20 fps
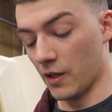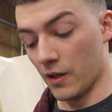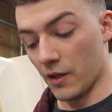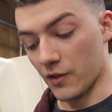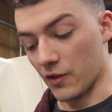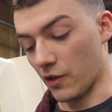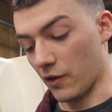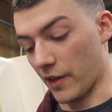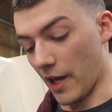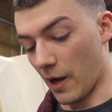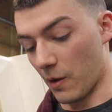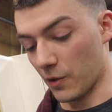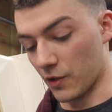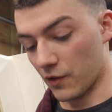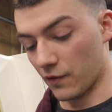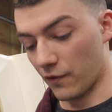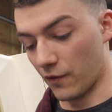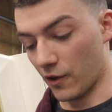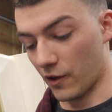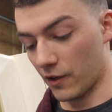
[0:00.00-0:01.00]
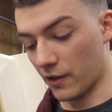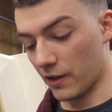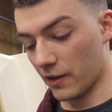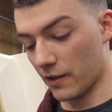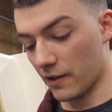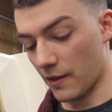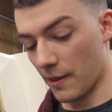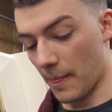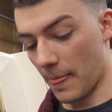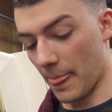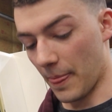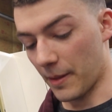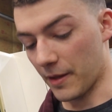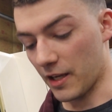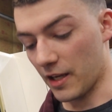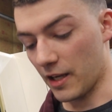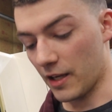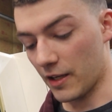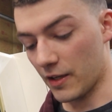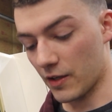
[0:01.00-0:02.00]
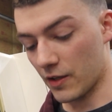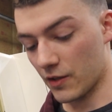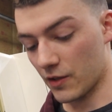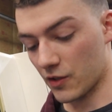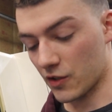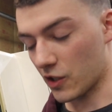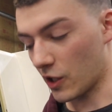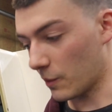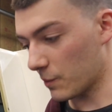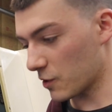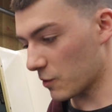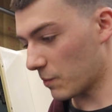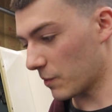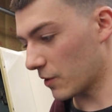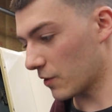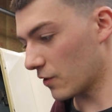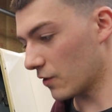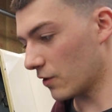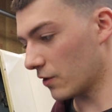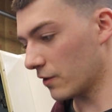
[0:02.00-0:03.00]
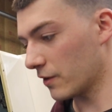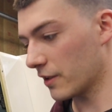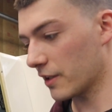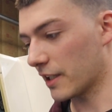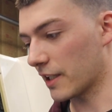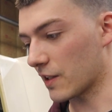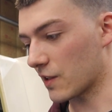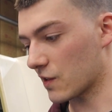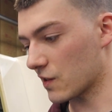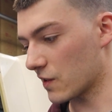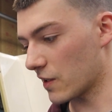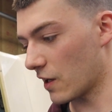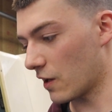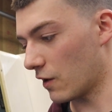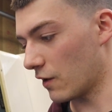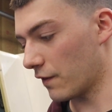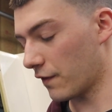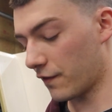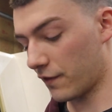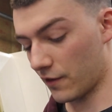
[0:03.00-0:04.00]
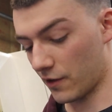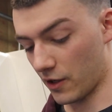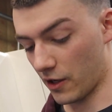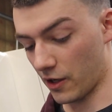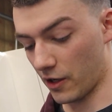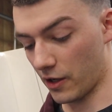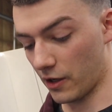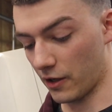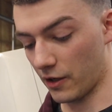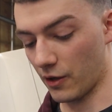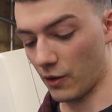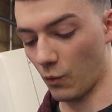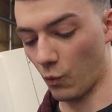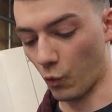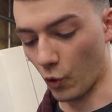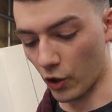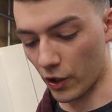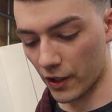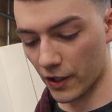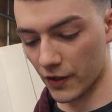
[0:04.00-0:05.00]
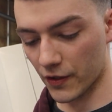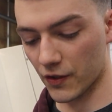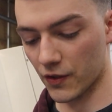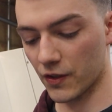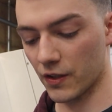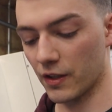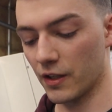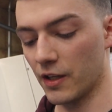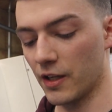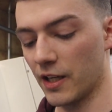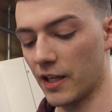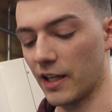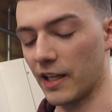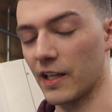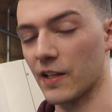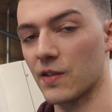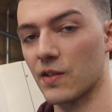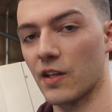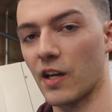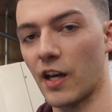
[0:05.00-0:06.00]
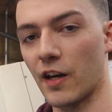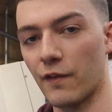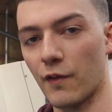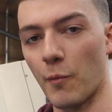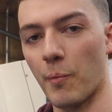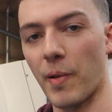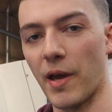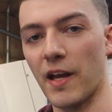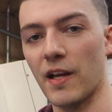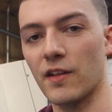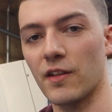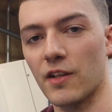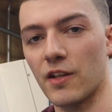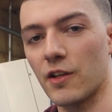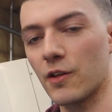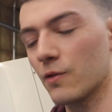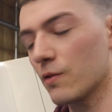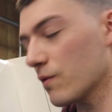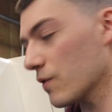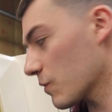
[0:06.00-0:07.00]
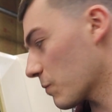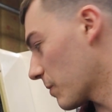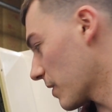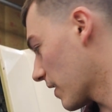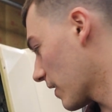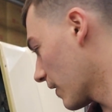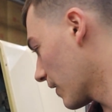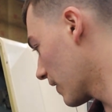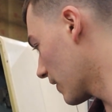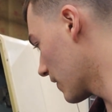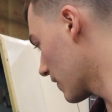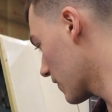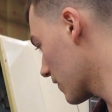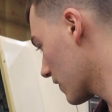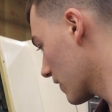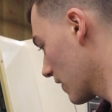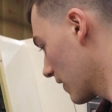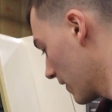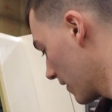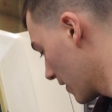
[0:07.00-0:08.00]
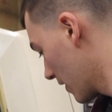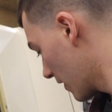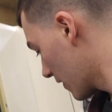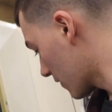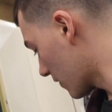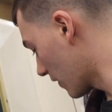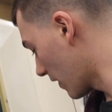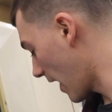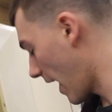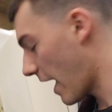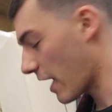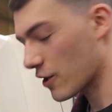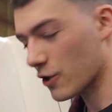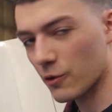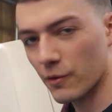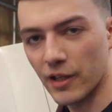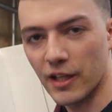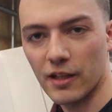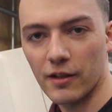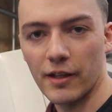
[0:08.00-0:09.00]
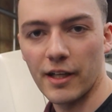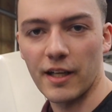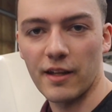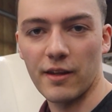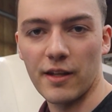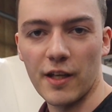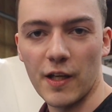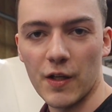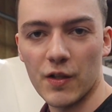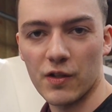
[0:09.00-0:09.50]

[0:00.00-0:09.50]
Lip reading: So that was fun. The subspindle itself works. It's kind of a pain to use, because to actuate like the